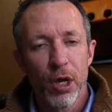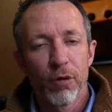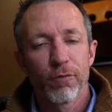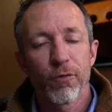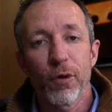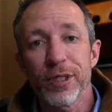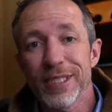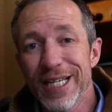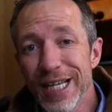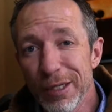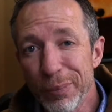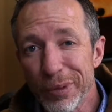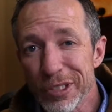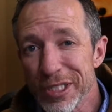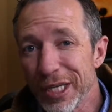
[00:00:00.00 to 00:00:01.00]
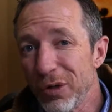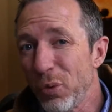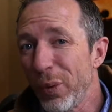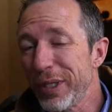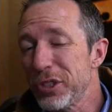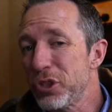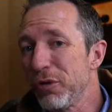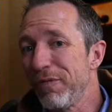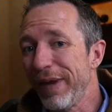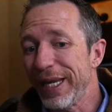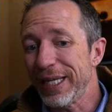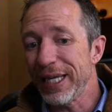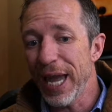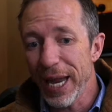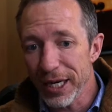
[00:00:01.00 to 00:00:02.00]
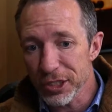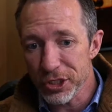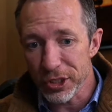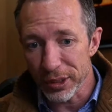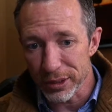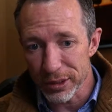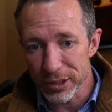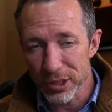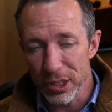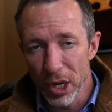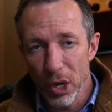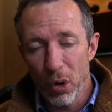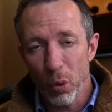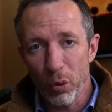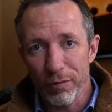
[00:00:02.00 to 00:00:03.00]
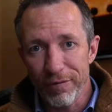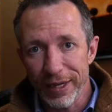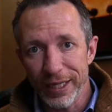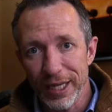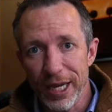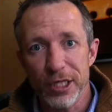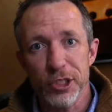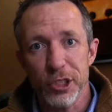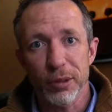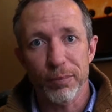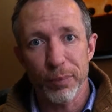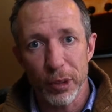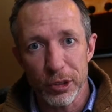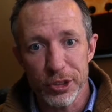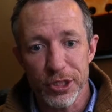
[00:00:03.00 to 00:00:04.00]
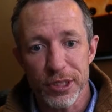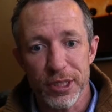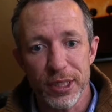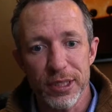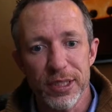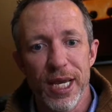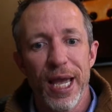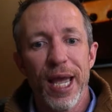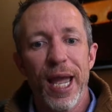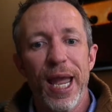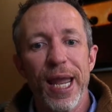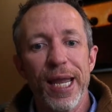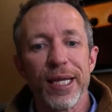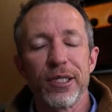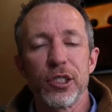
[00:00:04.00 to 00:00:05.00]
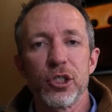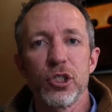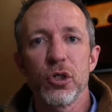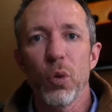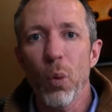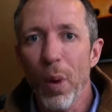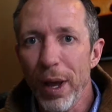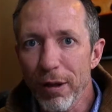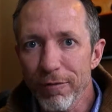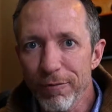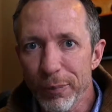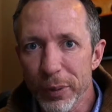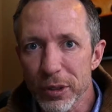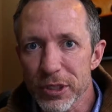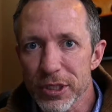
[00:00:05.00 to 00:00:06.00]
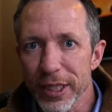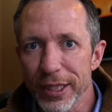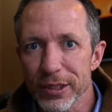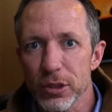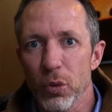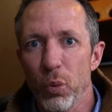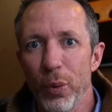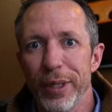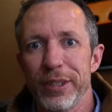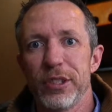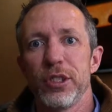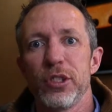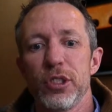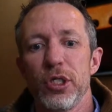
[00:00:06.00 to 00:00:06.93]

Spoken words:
14% went to vacations or vacation purchases, and 12% went